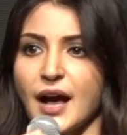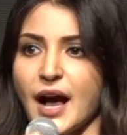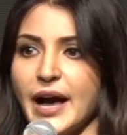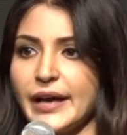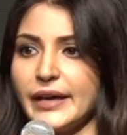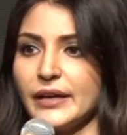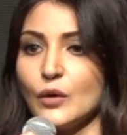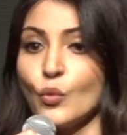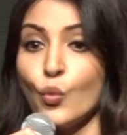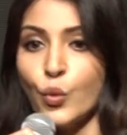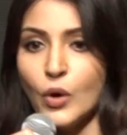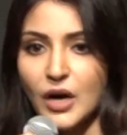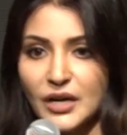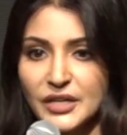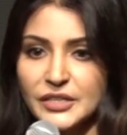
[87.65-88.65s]
I
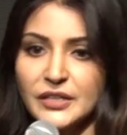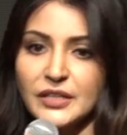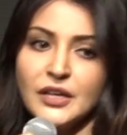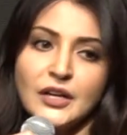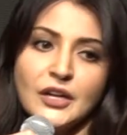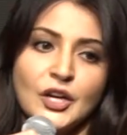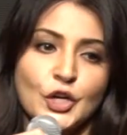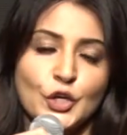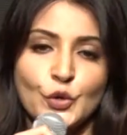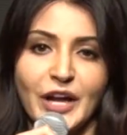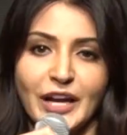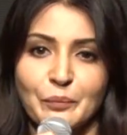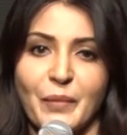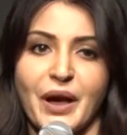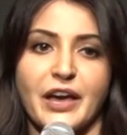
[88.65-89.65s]
worked to
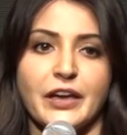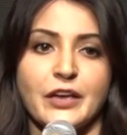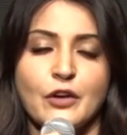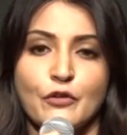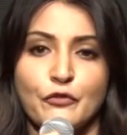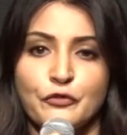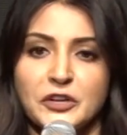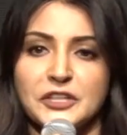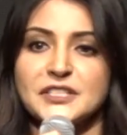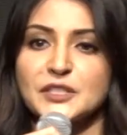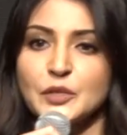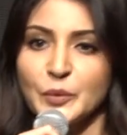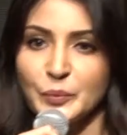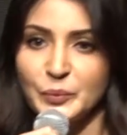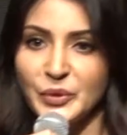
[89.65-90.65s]
get my
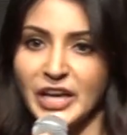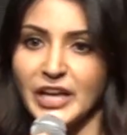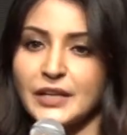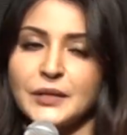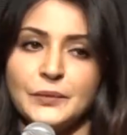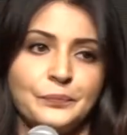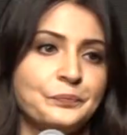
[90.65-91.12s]
first break.